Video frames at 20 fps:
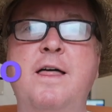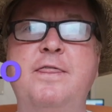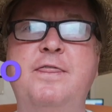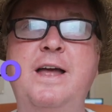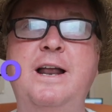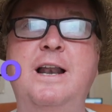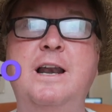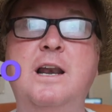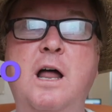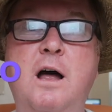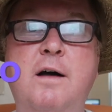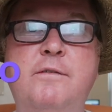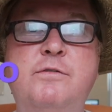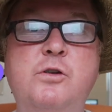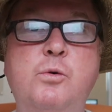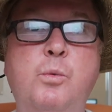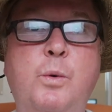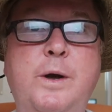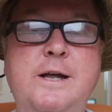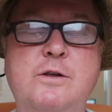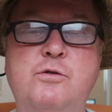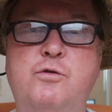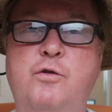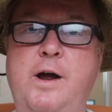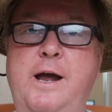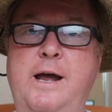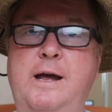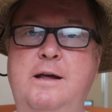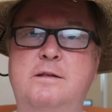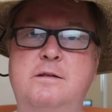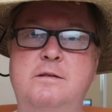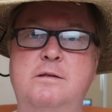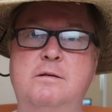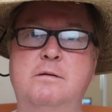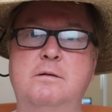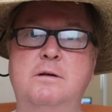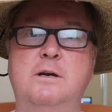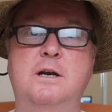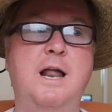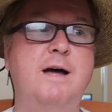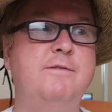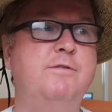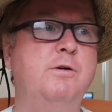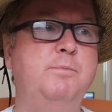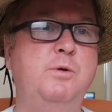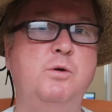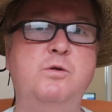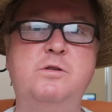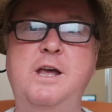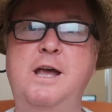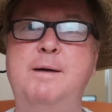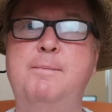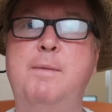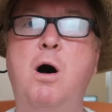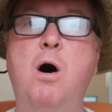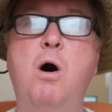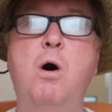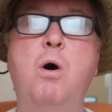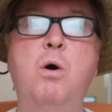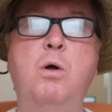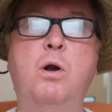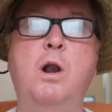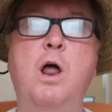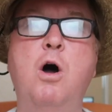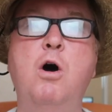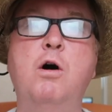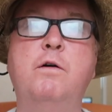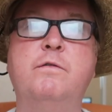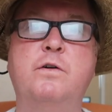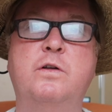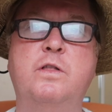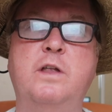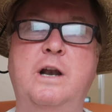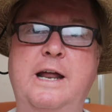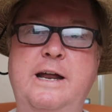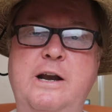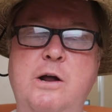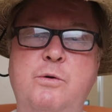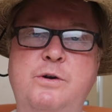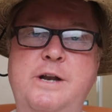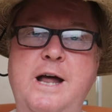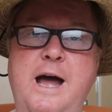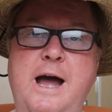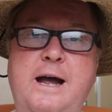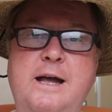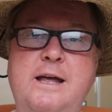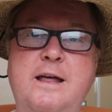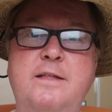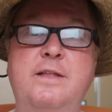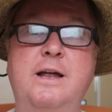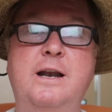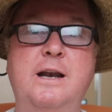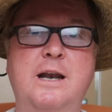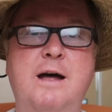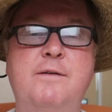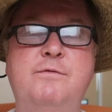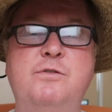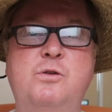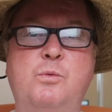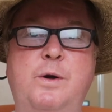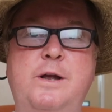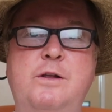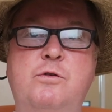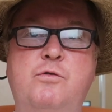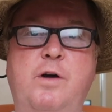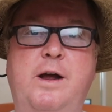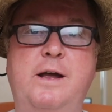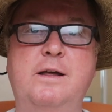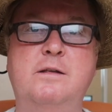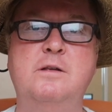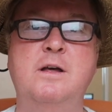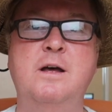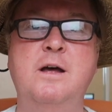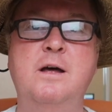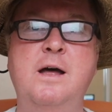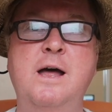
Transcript: They love sweet drinks. Love them. You see them all over the Lido deck. They love sweet drinks.